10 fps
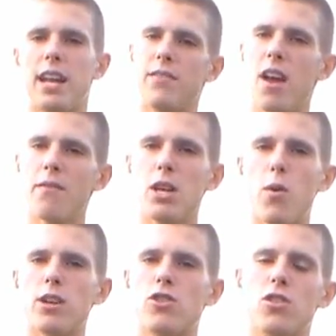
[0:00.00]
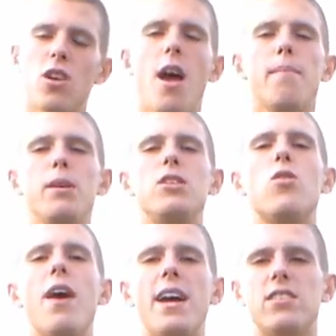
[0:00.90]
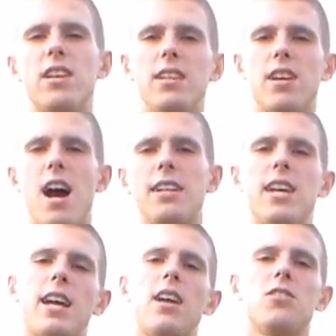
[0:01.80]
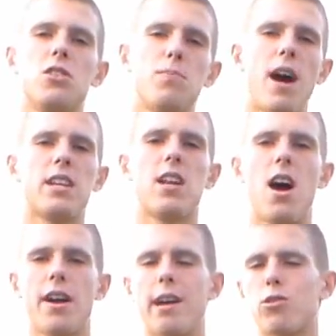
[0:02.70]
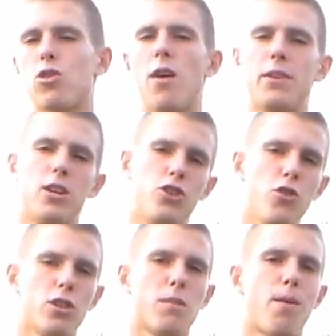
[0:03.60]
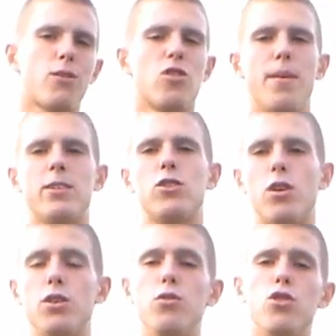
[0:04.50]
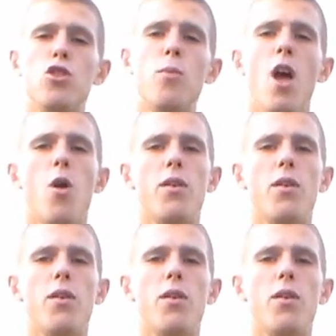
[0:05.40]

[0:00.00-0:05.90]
And if you have any questions, please don't hesitate to contact us at Spotted Hog Airsoft. You can shoot us a personal message on YouTube.